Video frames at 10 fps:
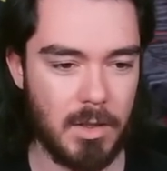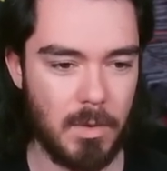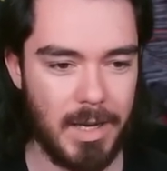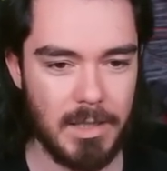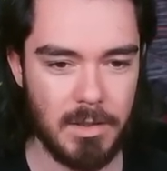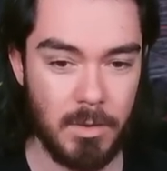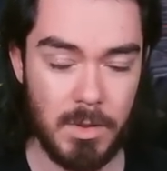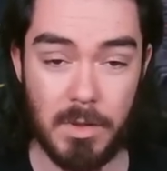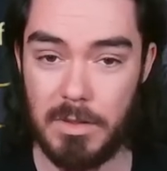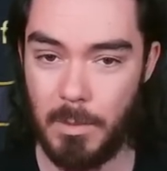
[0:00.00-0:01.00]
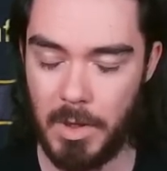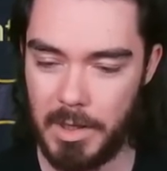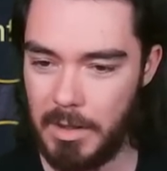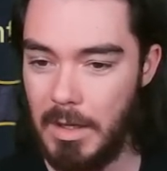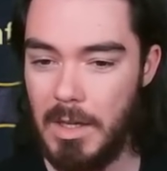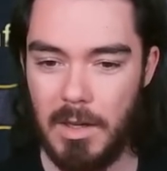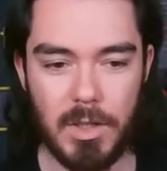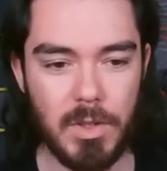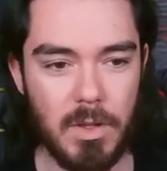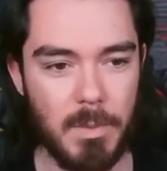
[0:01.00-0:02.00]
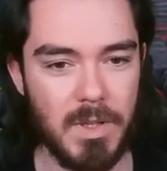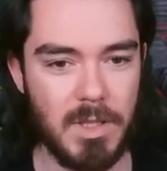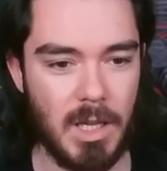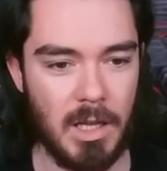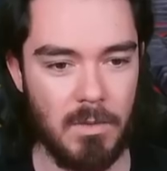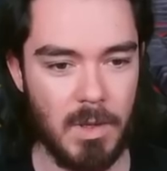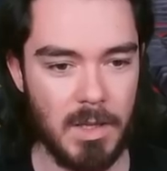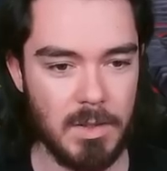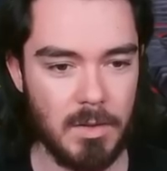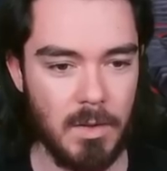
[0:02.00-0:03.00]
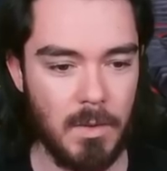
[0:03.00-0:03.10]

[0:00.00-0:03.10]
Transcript: Karato doing some work. I'll show you the builds at the end of this.